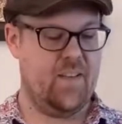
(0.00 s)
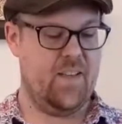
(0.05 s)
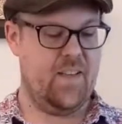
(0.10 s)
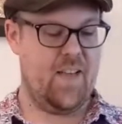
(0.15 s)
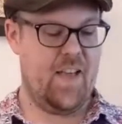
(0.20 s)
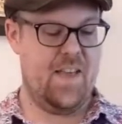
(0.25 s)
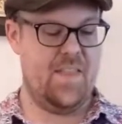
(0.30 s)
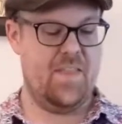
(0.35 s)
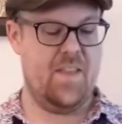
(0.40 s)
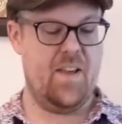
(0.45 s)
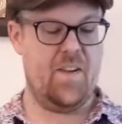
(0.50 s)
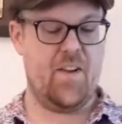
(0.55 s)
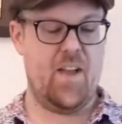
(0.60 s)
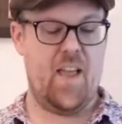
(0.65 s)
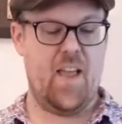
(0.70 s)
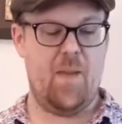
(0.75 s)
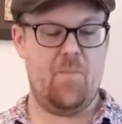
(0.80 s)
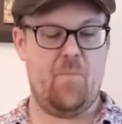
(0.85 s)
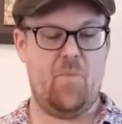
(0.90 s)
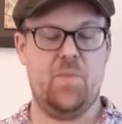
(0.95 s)
And their
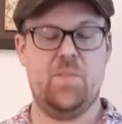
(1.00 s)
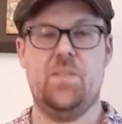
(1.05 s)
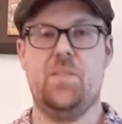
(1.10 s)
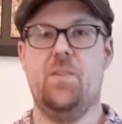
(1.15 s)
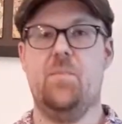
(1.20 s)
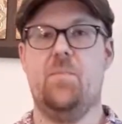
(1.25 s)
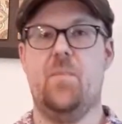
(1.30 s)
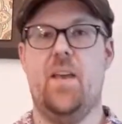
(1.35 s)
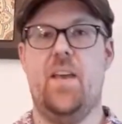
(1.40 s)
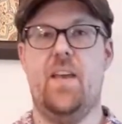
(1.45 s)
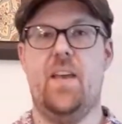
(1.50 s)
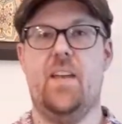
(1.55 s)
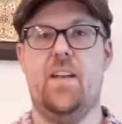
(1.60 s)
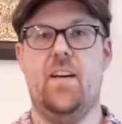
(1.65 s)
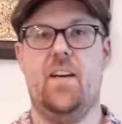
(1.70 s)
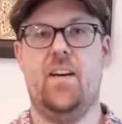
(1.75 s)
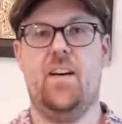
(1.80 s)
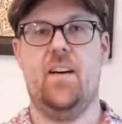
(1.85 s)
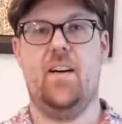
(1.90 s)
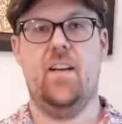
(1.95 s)
aim was to make
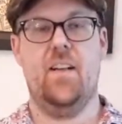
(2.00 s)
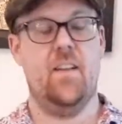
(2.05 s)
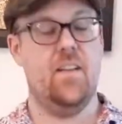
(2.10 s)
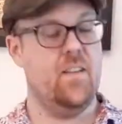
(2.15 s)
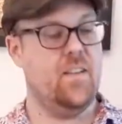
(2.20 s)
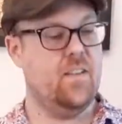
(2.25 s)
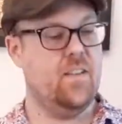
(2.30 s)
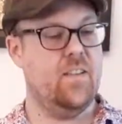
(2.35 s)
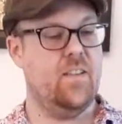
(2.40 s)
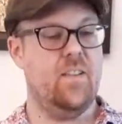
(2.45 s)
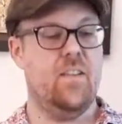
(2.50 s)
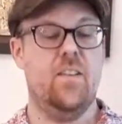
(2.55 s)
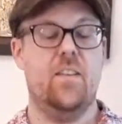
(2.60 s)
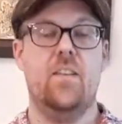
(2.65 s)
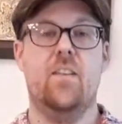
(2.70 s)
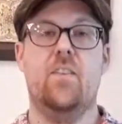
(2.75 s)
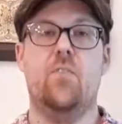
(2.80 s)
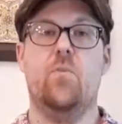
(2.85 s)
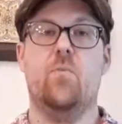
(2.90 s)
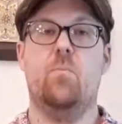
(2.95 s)

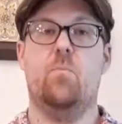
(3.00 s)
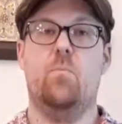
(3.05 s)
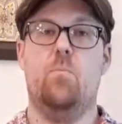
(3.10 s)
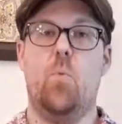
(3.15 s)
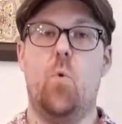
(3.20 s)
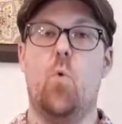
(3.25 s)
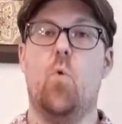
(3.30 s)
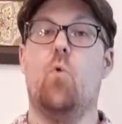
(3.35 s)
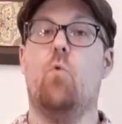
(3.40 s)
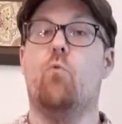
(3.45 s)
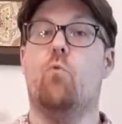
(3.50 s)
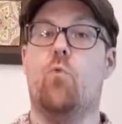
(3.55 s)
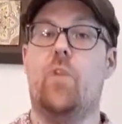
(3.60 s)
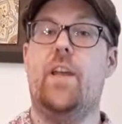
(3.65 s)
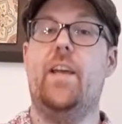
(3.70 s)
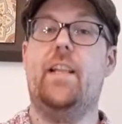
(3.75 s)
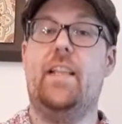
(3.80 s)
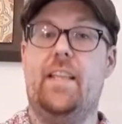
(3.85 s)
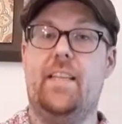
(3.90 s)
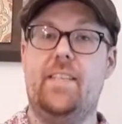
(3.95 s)
more
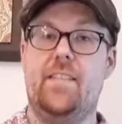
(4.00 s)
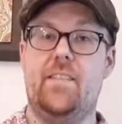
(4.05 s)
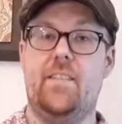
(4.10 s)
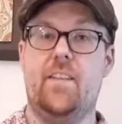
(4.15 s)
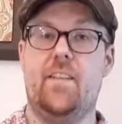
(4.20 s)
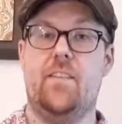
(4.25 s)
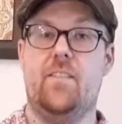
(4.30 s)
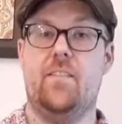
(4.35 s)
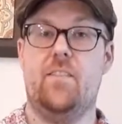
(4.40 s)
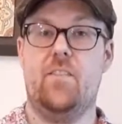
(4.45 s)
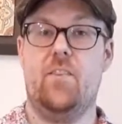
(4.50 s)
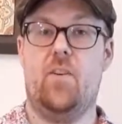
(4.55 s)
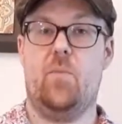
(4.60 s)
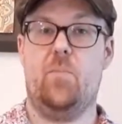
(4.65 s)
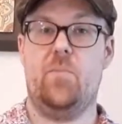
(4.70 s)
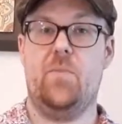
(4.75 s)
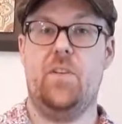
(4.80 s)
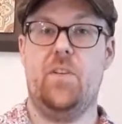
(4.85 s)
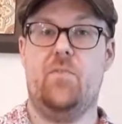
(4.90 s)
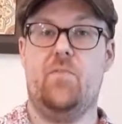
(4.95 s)
realistic
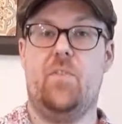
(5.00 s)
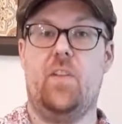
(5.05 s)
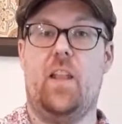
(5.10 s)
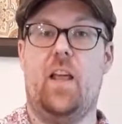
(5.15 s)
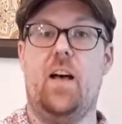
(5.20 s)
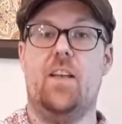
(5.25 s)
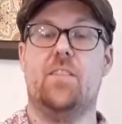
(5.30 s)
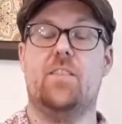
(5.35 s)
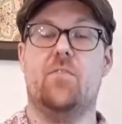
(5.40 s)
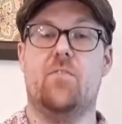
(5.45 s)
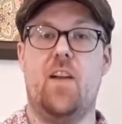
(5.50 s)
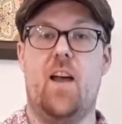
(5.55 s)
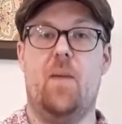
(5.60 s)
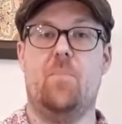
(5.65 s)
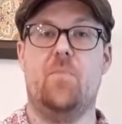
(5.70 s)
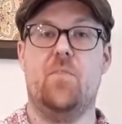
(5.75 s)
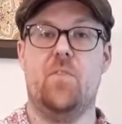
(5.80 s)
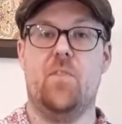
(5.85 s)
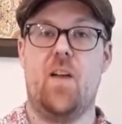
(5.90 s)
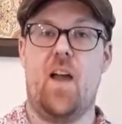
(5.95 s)
sculpted
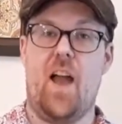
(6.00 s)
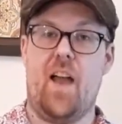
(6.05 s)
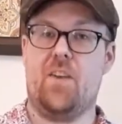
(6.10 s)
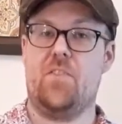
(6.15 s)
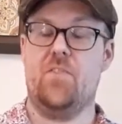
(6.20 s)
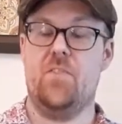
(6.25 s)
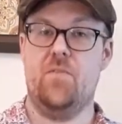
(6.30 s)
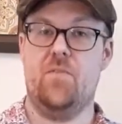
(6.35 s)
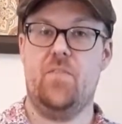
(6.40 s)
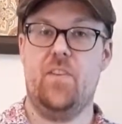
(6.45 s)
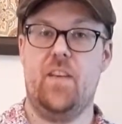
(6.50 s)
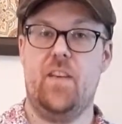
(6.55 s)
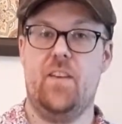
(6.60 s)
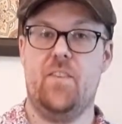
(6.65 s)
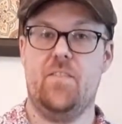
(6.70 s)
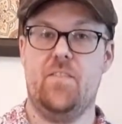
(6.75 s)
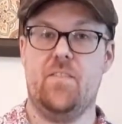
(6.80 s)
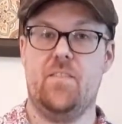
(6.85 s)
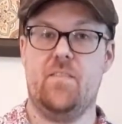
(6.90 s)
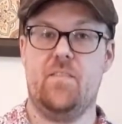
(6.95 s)
Velociraptor action
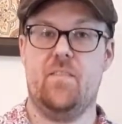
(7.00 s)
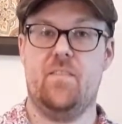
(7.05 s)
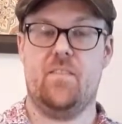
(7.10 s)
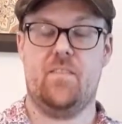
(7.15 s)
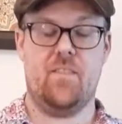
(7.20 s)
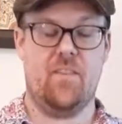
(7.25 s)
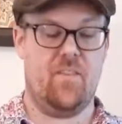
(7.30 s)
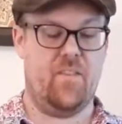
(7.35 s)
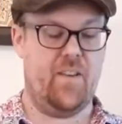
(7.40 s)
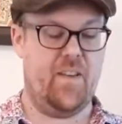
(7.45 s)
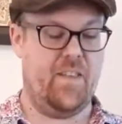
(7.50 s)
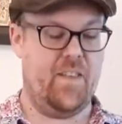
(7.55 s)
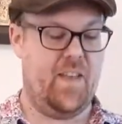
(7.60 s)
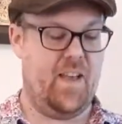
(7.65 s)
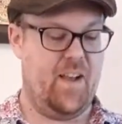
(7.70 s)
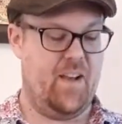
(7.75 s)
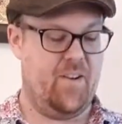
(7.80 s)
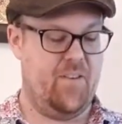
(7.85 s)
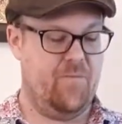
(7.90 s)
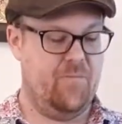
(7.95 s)
figures, starting
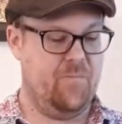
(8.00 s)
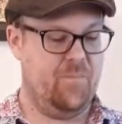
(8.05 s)
there.